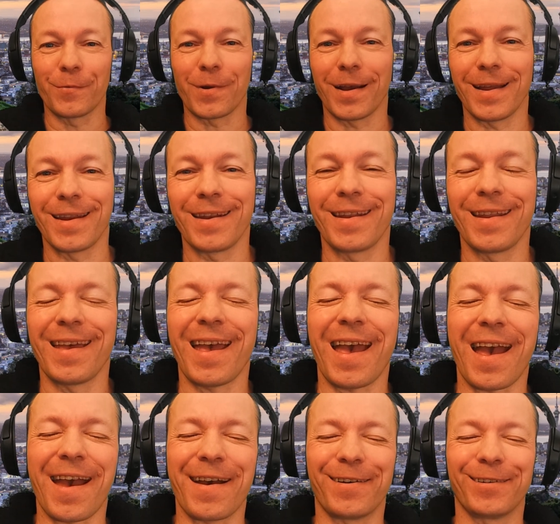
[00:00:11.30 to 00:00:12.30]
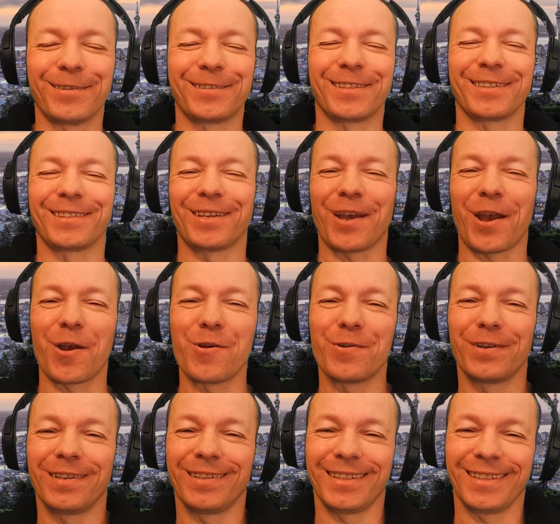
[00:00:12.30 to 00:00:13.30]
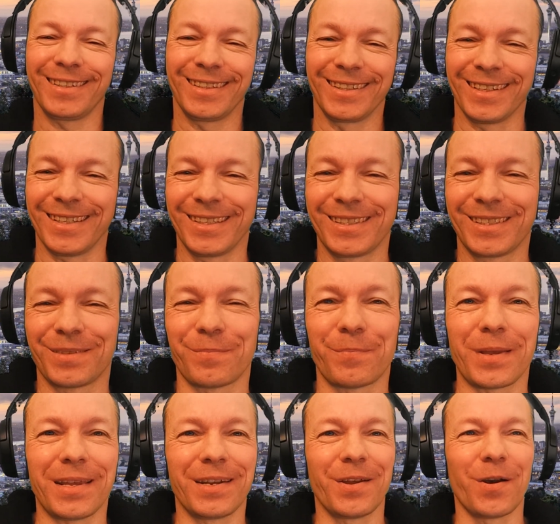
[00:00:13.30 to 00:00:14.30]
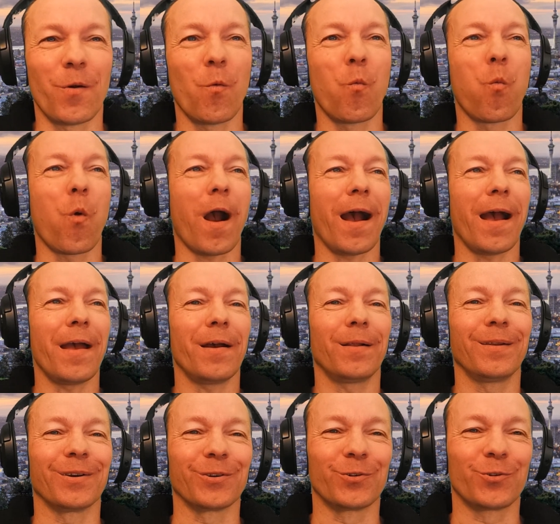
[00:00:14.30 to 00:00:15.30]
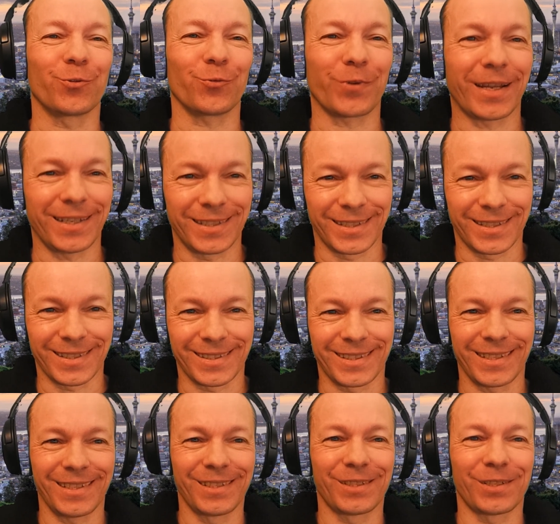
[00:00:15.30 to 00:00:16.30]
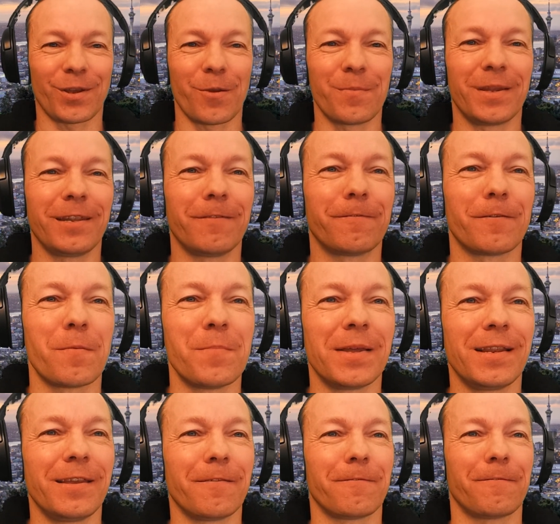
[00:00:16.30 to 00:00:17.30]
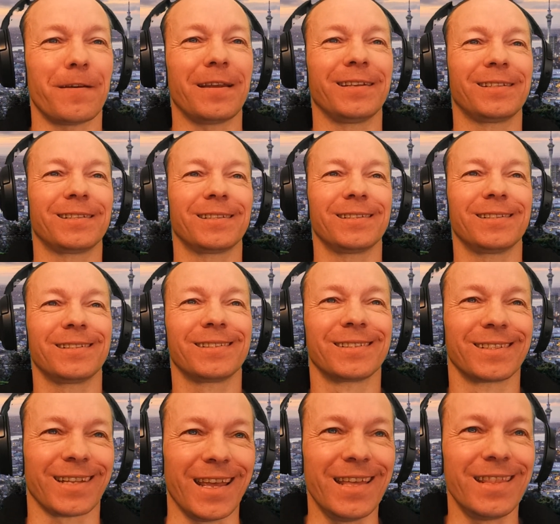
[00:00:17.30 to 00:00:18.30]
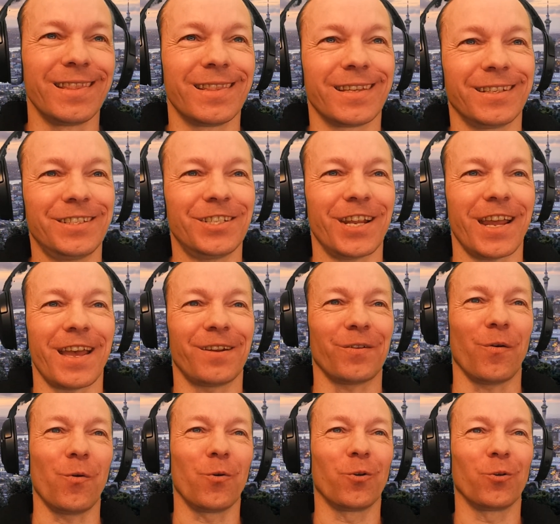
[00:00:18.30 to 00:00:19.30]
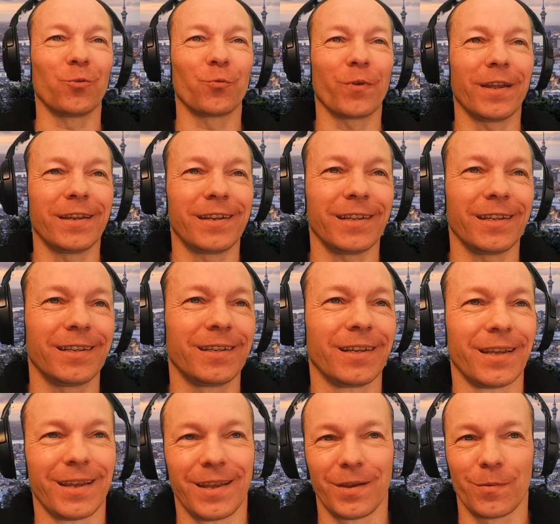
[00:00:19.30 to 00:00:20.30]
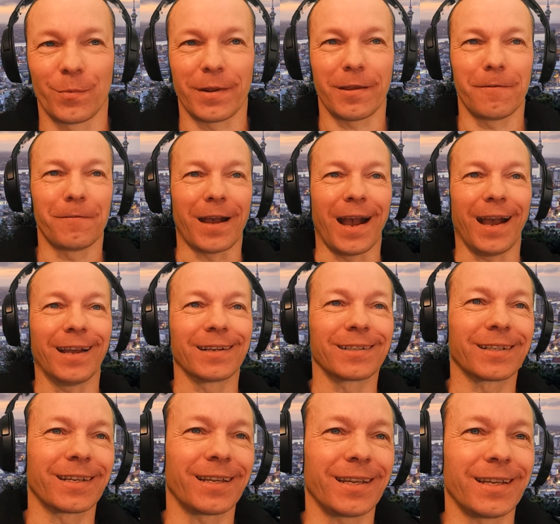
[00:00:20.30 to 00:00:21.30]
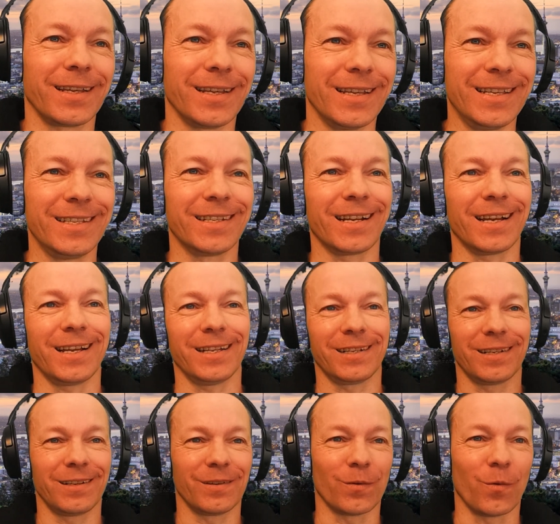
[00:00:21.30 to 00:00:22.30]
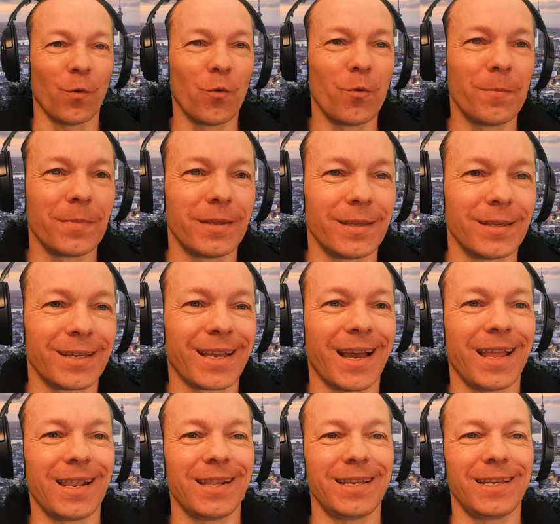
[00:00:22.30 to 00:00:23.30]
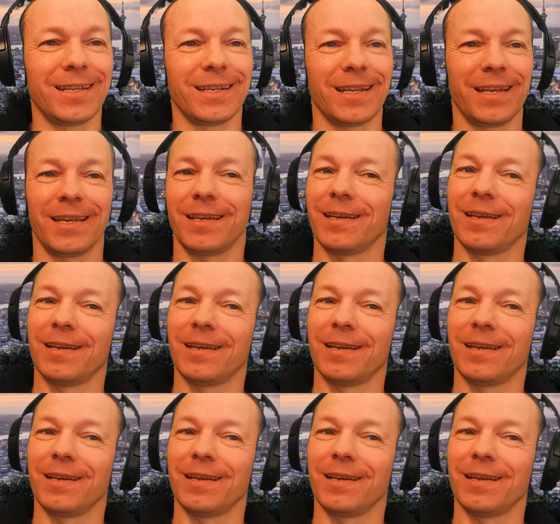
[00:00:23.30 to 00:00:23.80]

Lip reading: everyone, how's it going? It's been a while. Great to see so many familiar faces in the chat already. We have Anke, Iran, Umi, Galina.